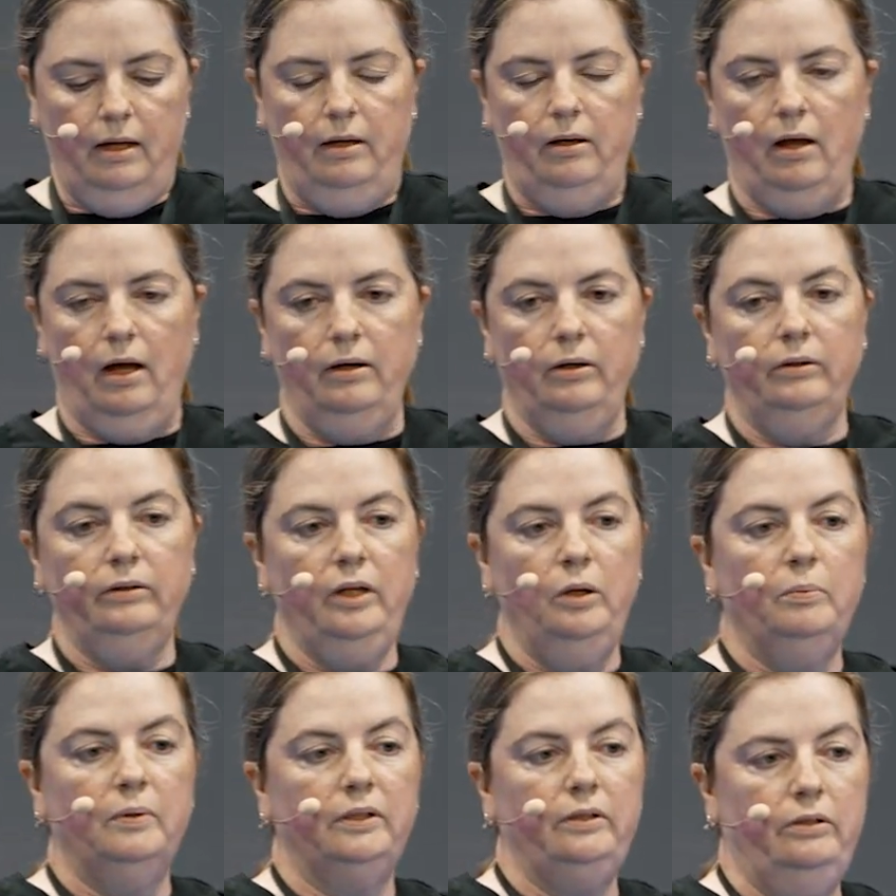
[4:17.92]
Not
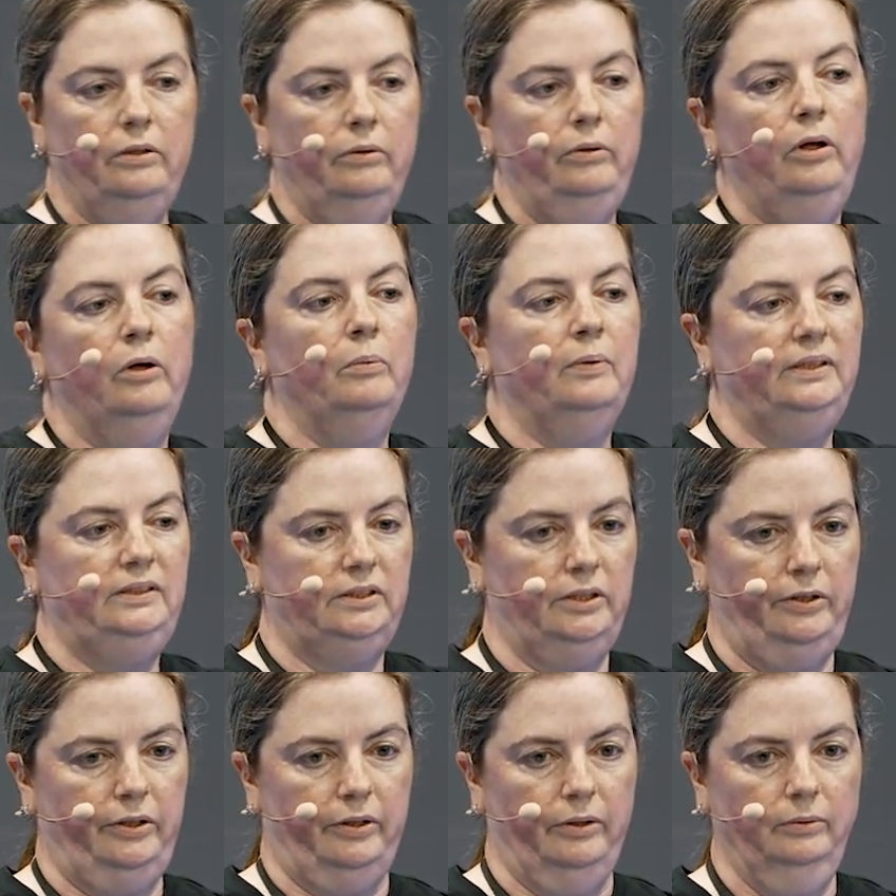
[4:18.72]
only will you know what
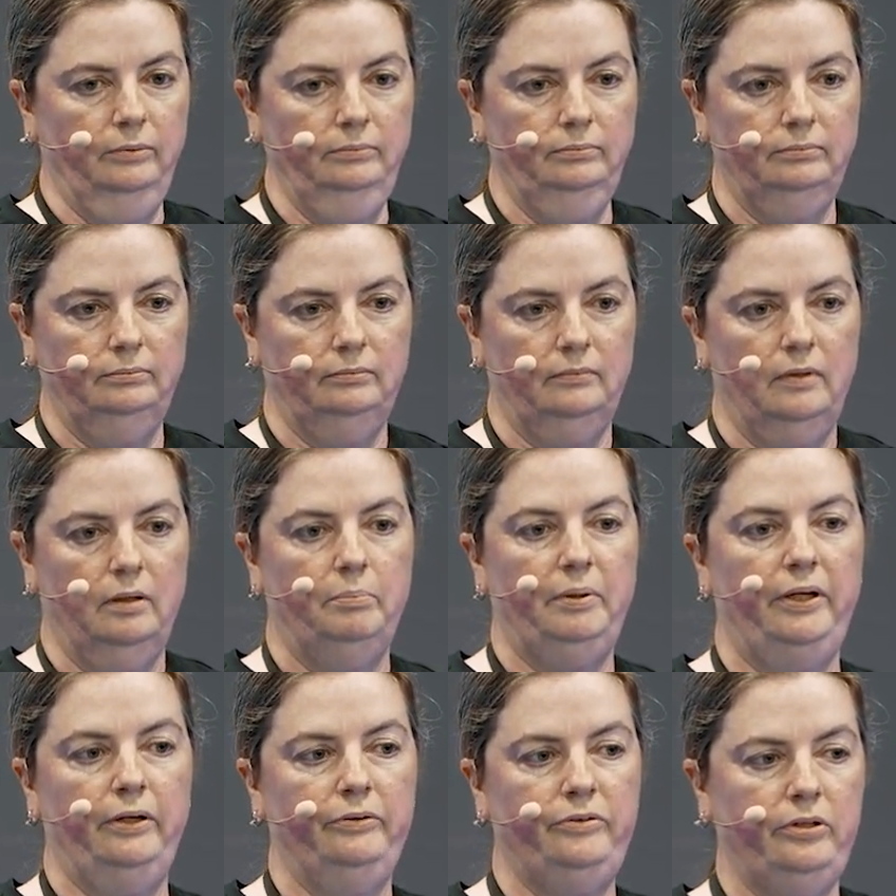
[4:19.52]
to do,
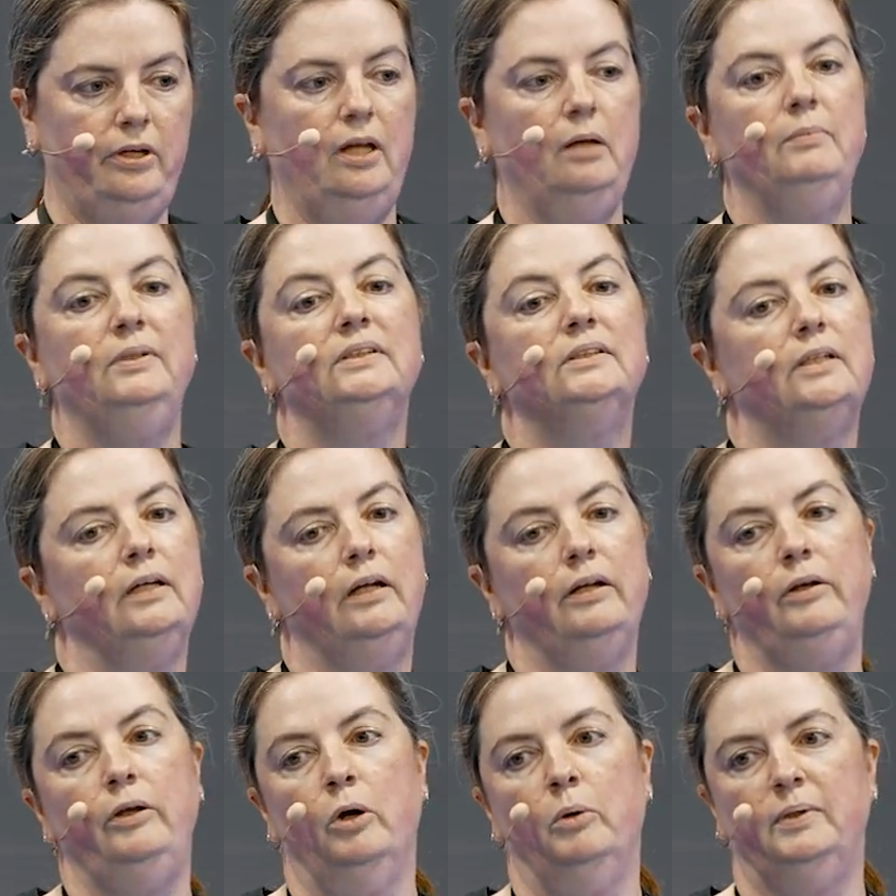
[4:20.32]
but your team is going
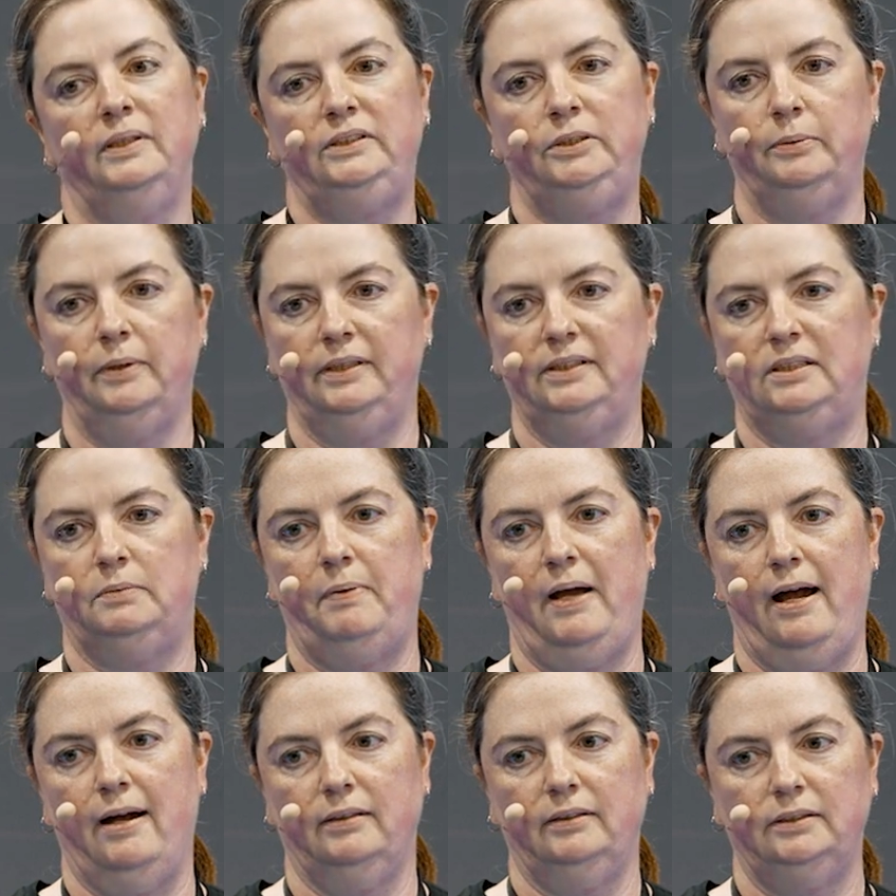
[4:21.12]
to know what to
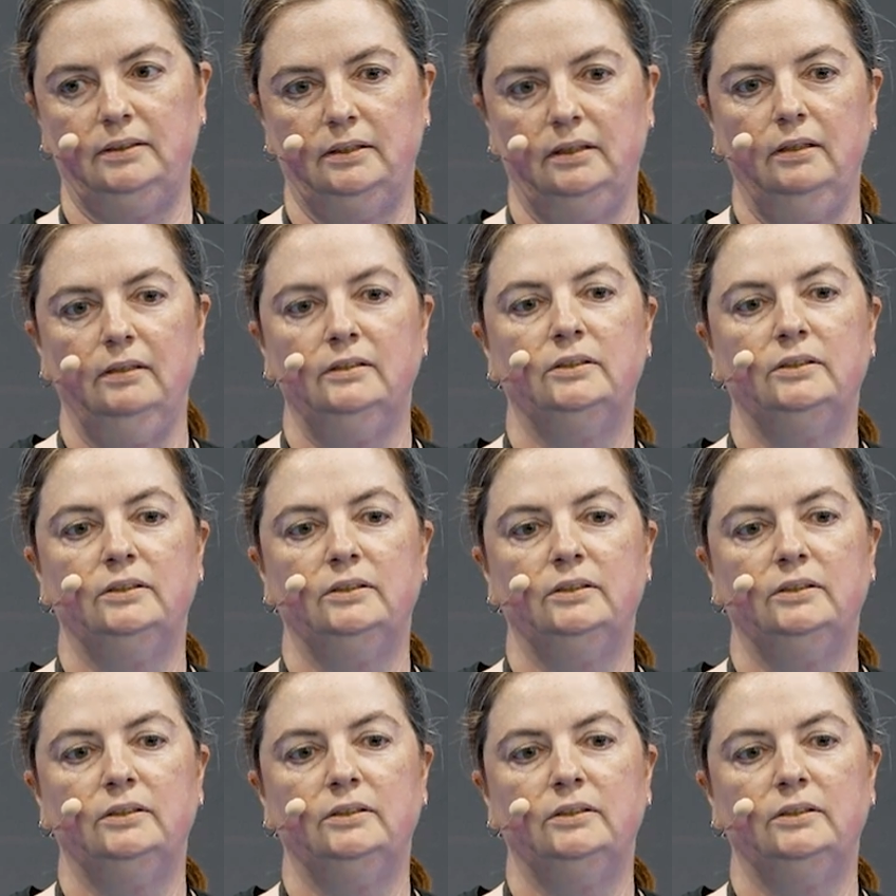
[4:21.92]
expect.